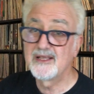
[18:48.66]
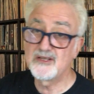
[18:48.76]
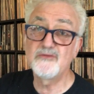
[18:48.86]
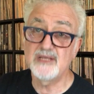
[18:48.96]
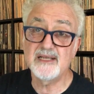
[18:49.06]

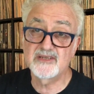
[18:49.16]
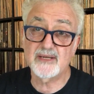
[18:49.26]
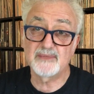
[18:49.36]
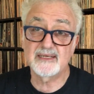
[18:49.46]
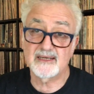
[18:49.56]
you need
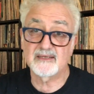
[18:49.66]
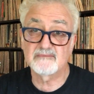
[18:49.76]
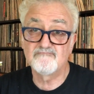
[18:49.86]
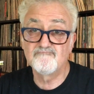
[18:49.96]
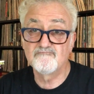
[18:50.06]
something
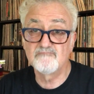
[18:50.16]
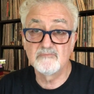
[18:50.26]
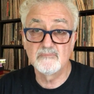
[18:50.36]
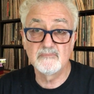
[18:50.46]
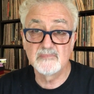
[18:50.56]
that'll
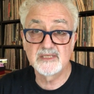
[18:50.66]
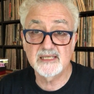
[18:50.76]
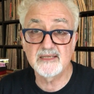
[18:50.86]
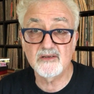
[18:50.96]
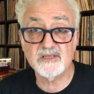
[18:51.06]

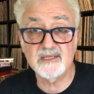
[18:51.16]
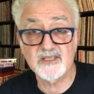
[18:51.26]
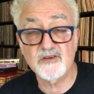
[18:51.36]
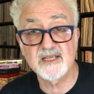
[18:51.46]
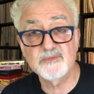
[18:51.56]
send those
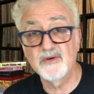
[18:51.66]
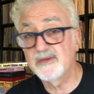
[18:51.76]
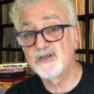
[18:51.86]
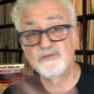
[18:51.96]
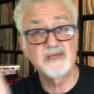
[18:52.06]
electrons
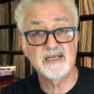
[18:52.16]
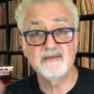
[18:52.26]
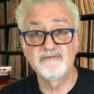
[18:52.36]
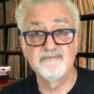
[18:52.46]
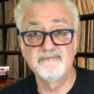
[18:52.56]
moving. You
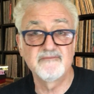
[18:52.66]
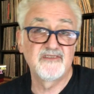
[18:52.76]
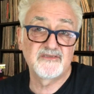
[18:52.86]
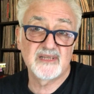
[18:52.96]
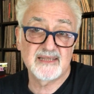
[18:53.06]
need
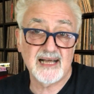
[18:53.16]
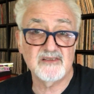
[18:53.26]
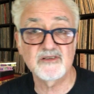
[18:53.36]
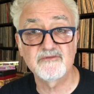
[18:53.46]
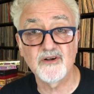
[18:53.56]

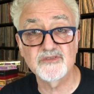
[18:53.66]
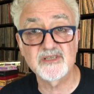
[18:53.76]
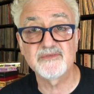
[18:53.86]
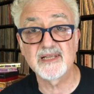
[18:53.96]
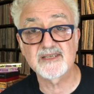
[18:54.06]
50,000 volts
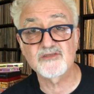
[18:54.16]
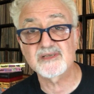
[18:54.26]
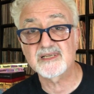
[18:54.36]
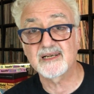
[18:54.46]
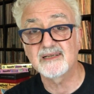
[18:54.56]
of
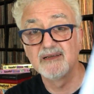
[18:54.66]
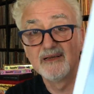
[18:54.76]
electricity.